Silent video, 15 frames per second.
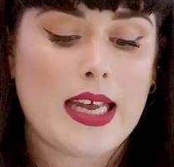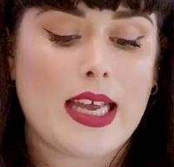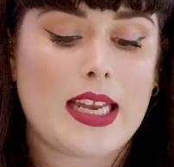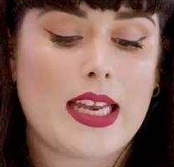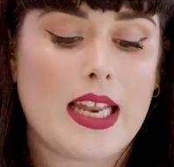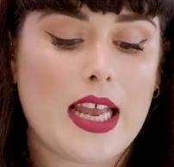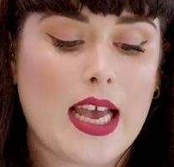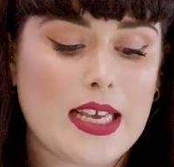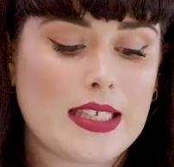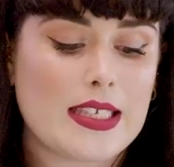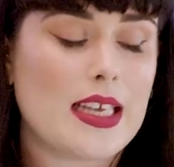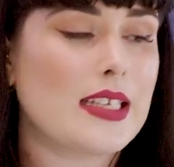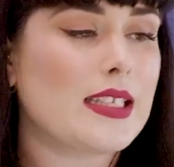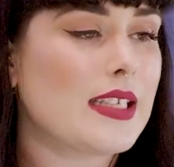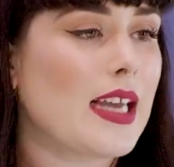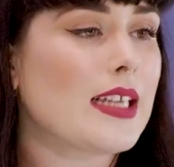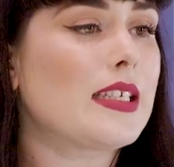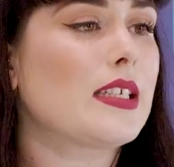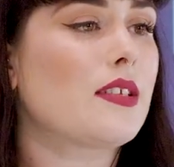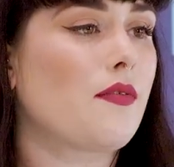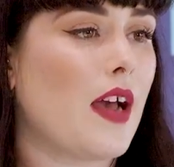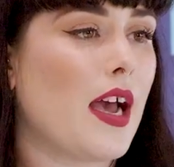unless they're
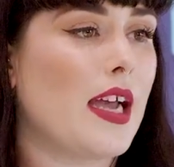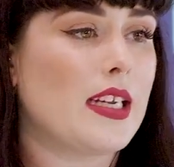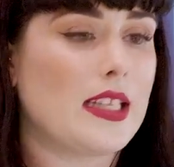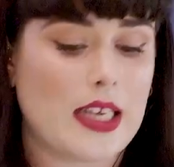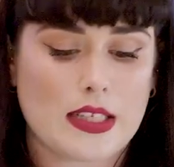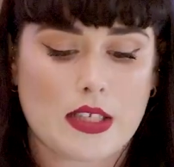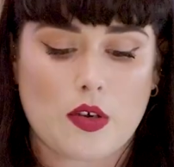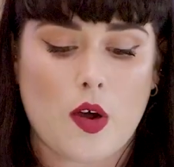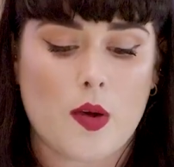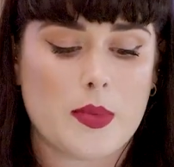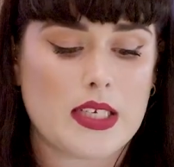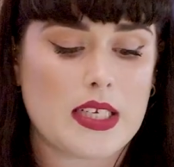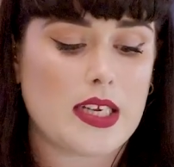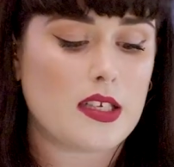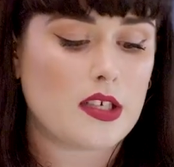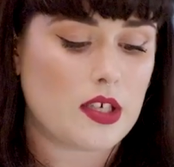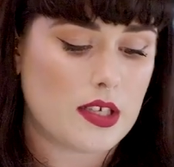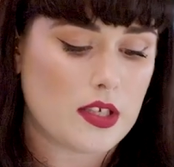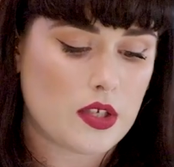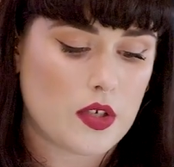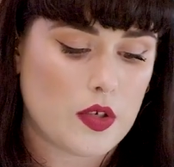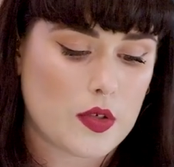satisfied that accommodation
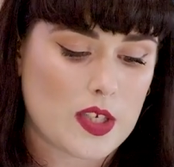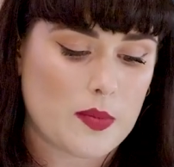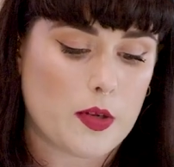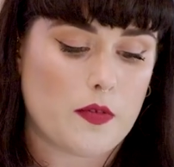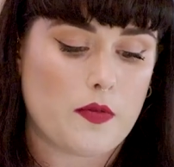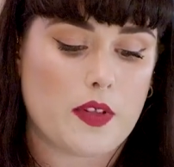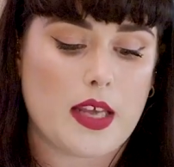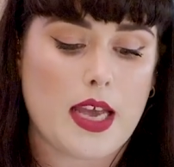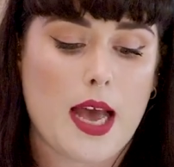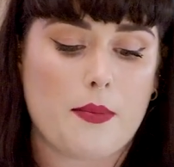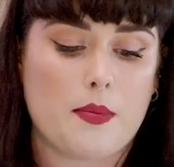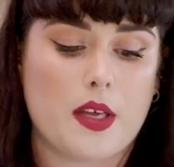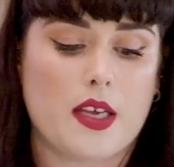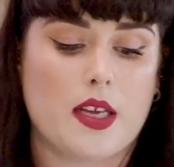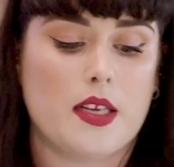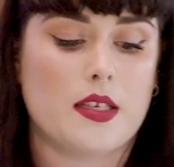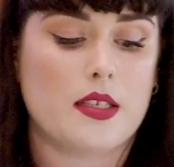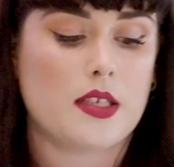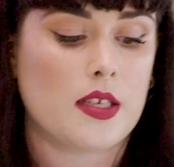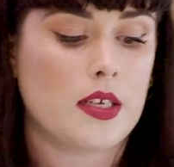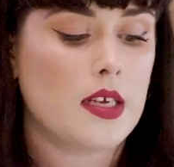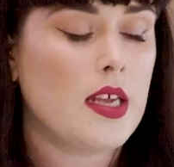is suitable for the
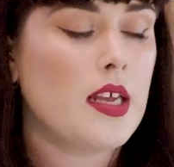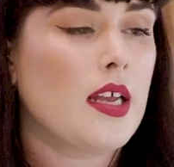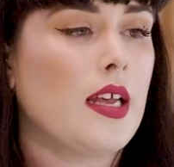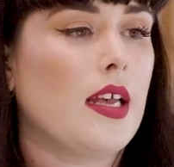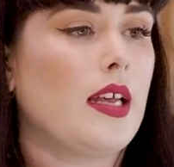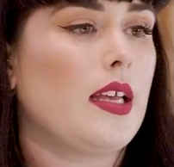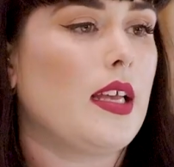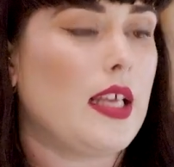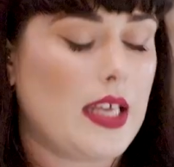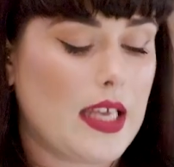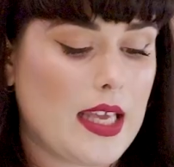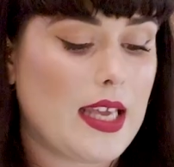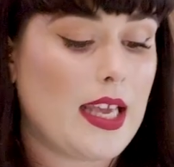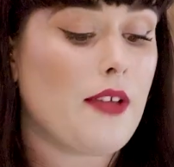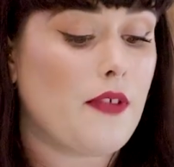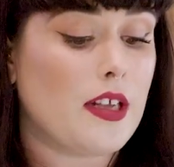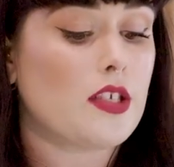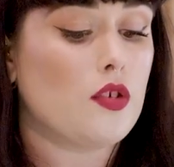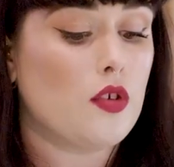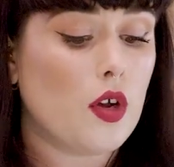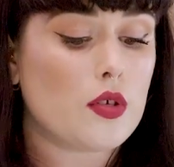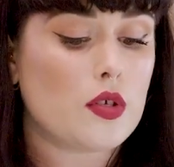applicant. If
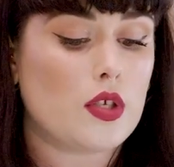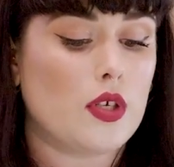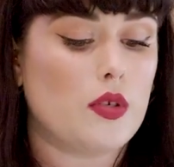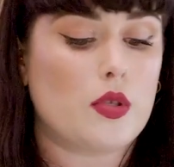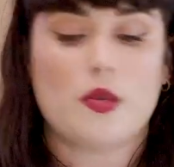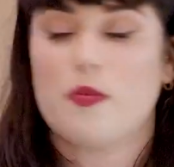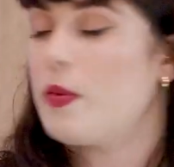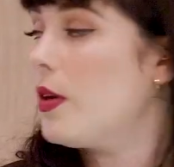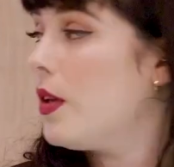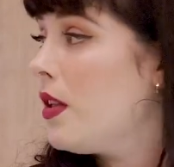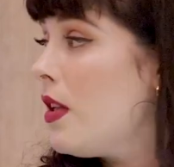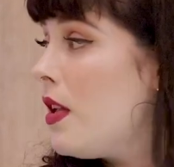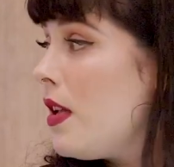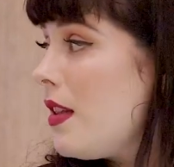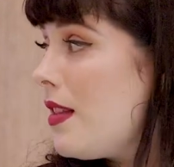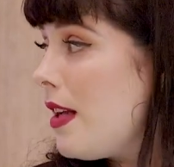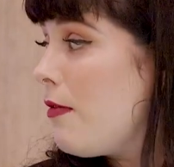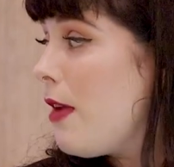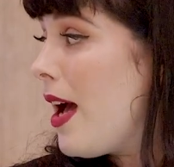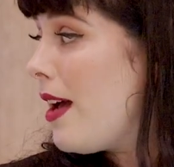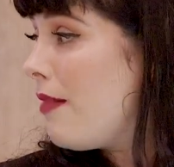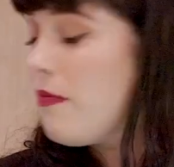it's not suitable, then
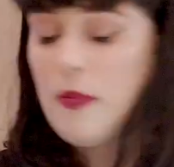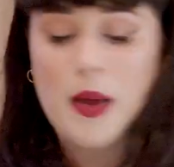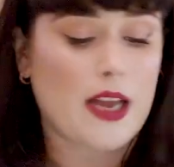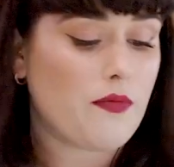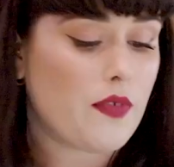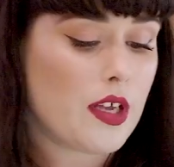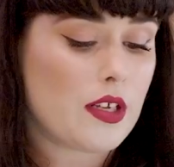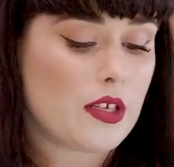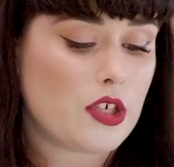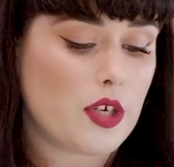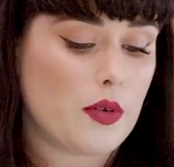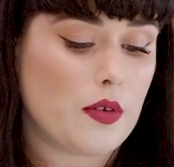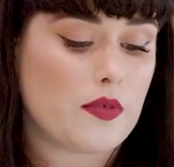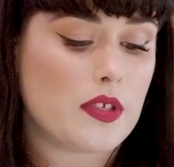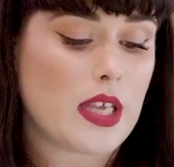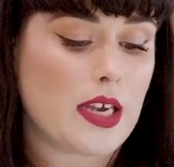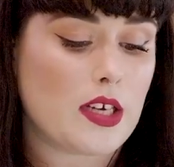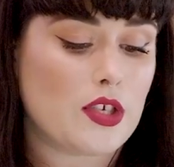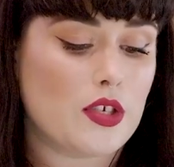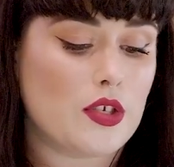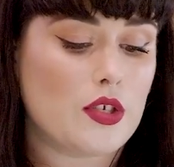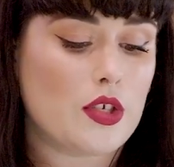by virtue of
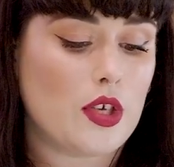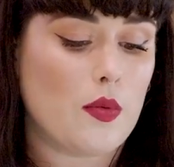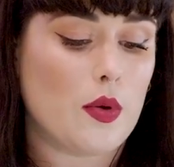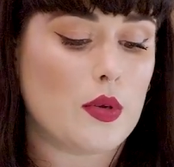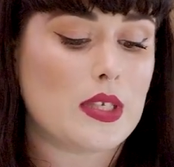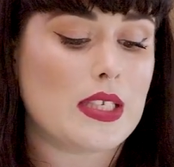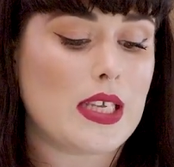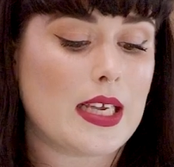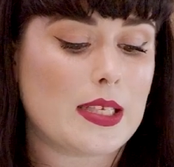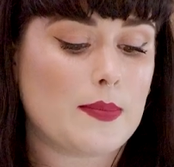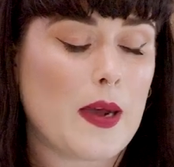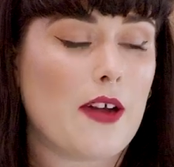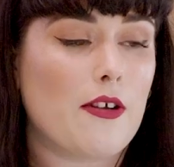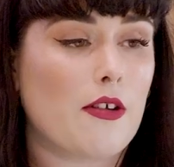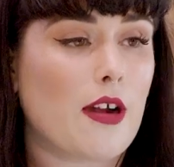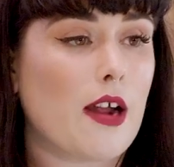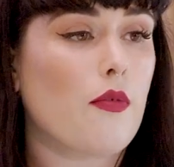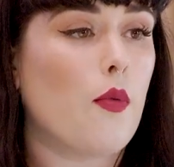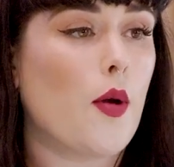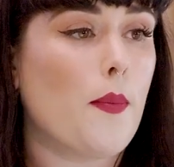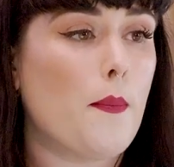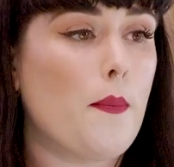Section 206, paragraph
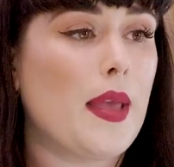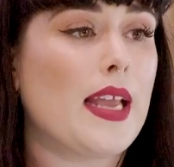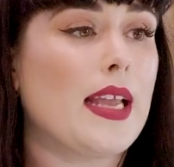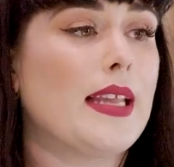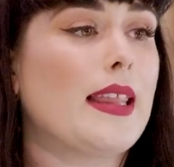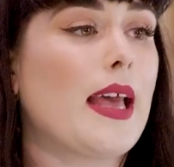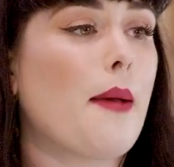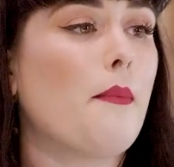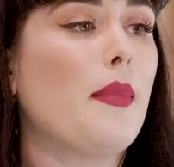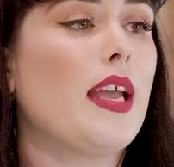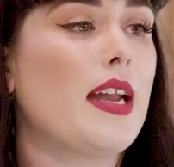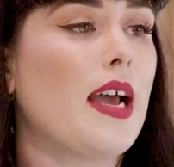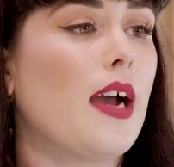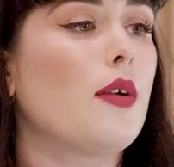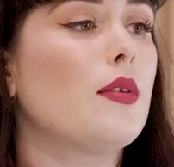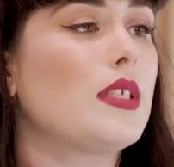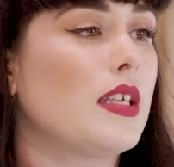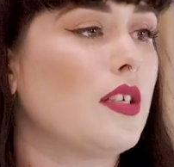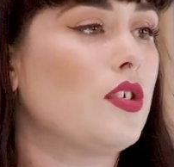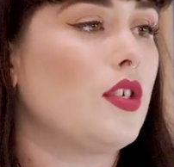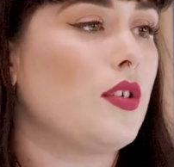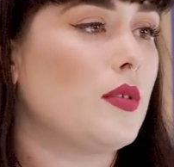1B, that main
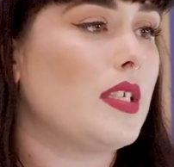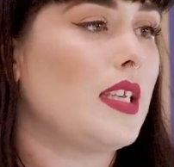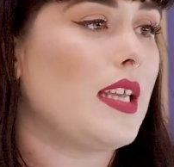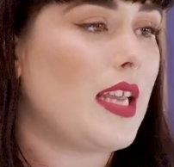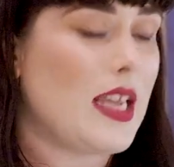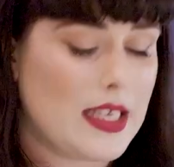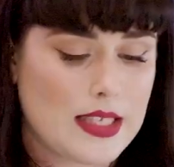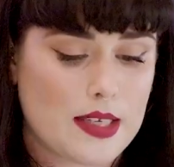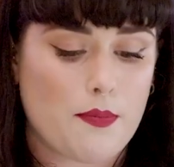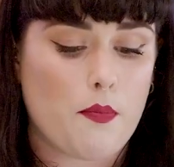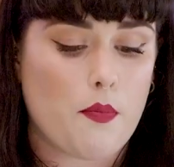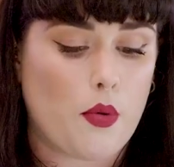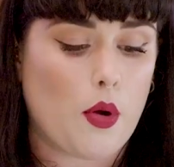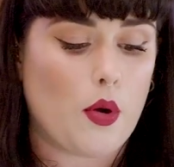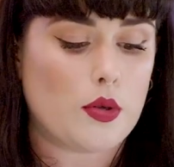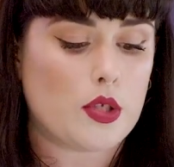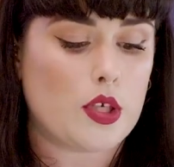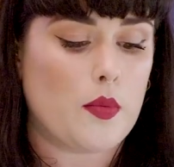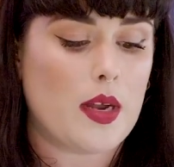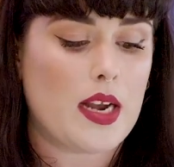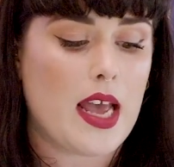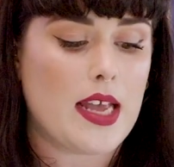housing duty isn't brought
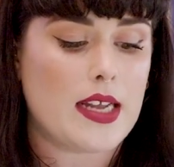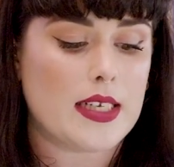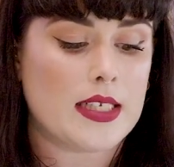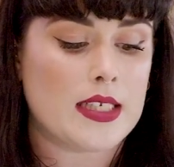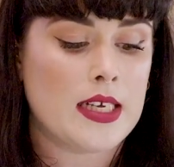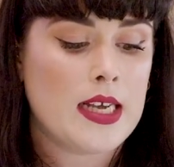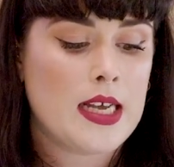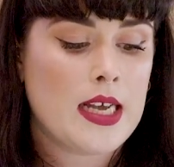to an end.